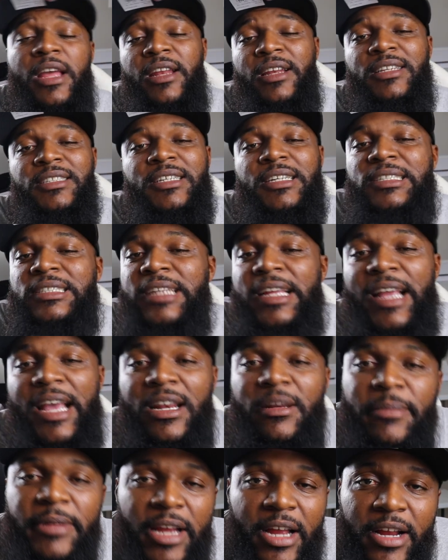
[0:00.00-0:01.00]
These niggas ain't
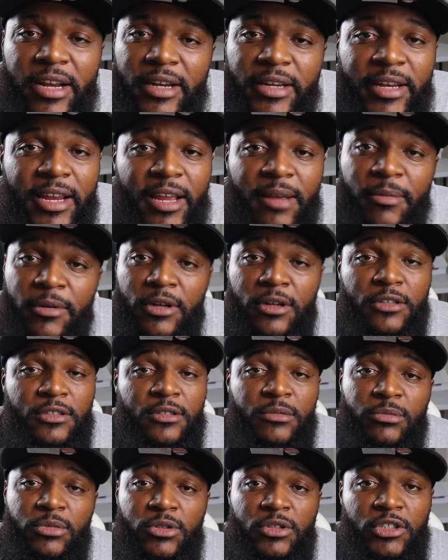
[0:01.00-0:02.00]
gotta be out here capping on
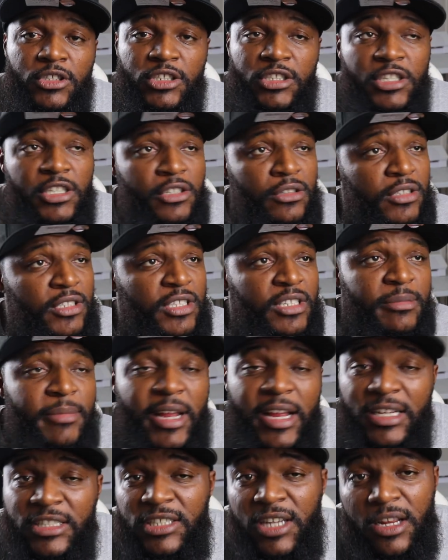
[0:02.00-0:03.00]
some bullshit. You see
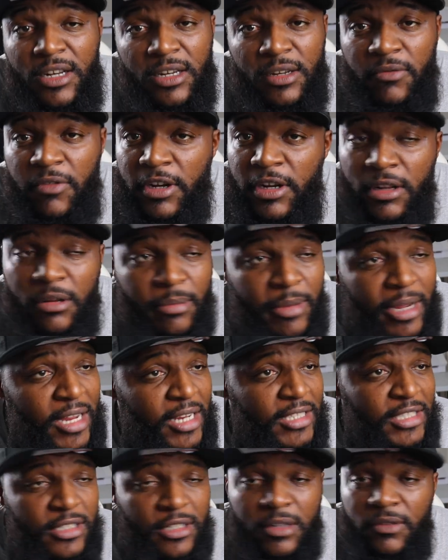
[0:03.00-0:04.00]
Madchild in the video by
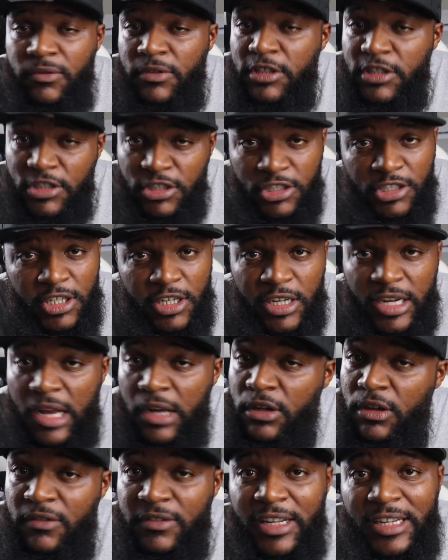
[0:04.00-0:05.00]
himself with his chick. I
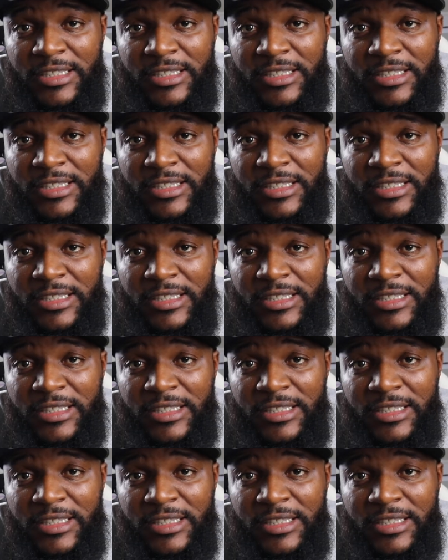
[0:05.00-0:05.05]
don't know if